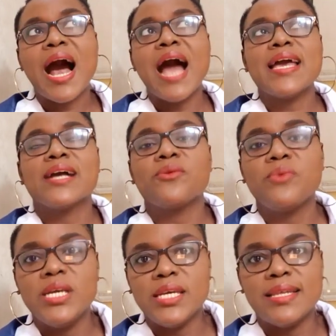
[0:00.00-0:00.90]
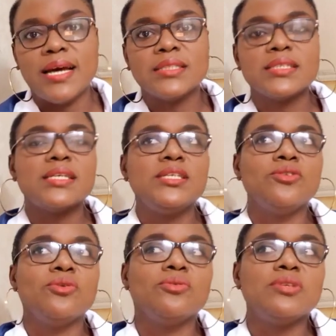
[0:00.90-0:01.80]
I agree that, you
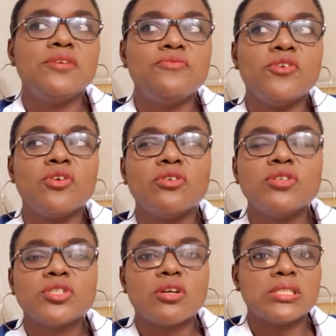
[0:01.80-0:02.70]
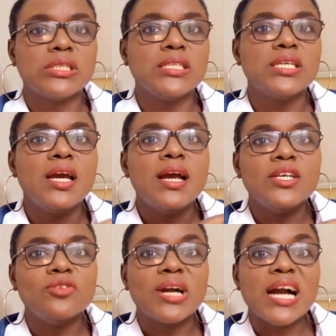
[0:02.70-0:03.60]
know, if you're going to succeed,
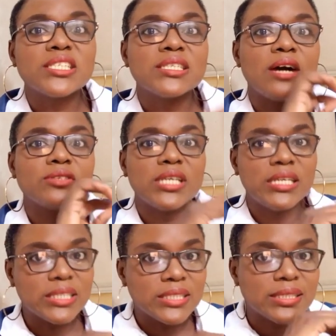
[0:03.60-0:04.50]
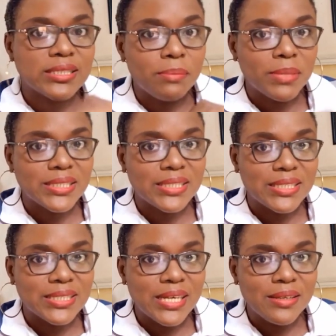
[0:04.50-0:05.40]
you know, cashing out in this December
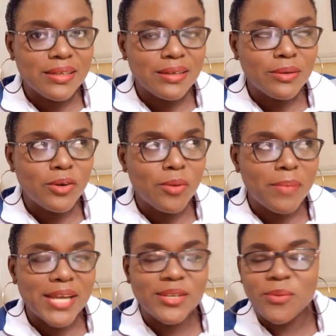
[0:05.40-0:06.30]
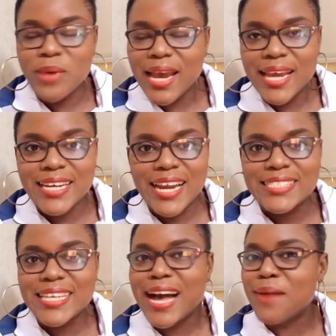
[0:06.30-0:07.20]
season. Oh, by the way, did I
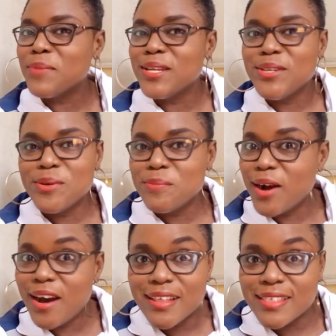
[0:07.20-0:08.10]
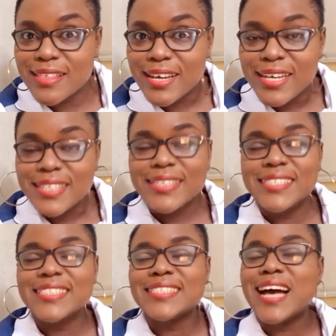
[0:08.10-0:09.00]
say happy new month?
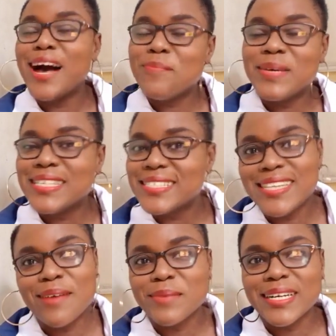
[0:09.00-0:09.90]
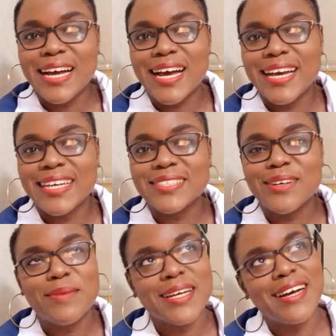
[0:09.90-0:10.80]
This is happy December, guys.
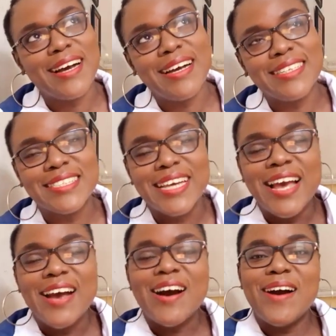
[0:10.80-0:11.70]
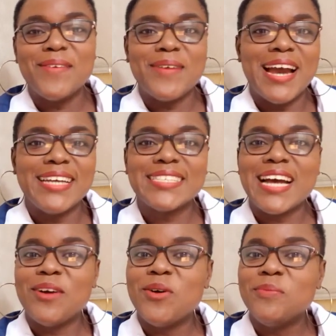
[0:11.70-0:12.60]
Oh my gosh. All right.
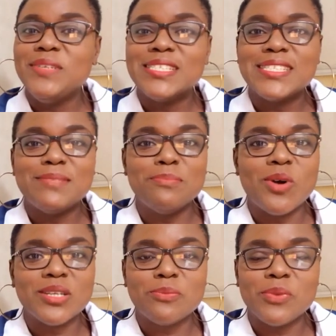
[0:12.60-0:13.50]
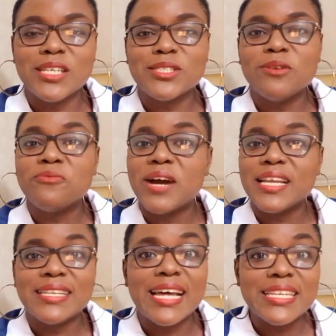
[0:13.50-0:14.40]
I hope this month brings you
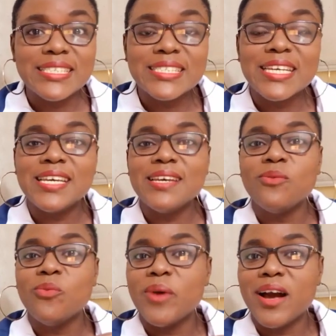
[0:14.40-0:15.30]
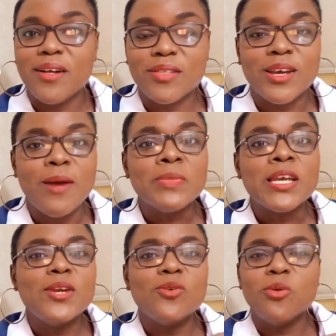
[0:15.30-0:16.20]
finality, wealth,
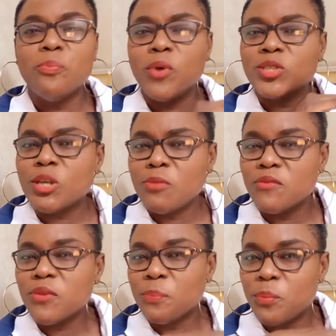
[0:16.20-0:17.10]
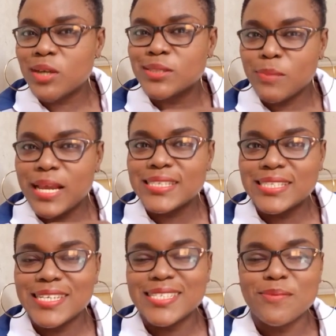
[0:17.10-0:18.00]
you know, bottom of the pot
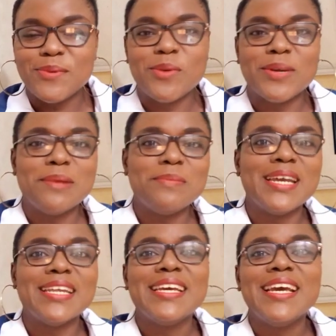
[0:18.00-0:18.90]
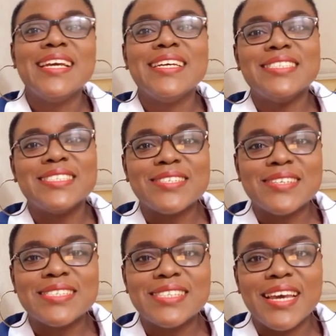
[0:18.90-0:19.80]
blessings, if you know what I mean. In
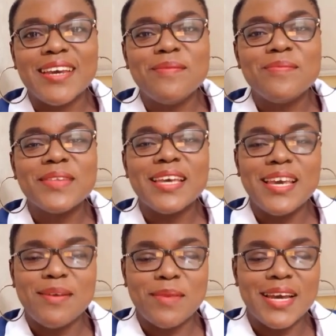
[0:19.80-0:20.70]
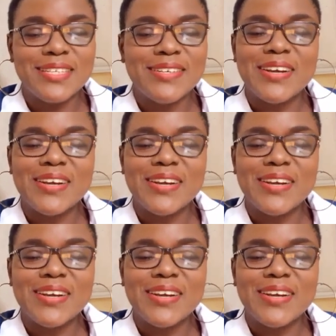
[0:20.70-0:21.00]
Jesus' name, amen.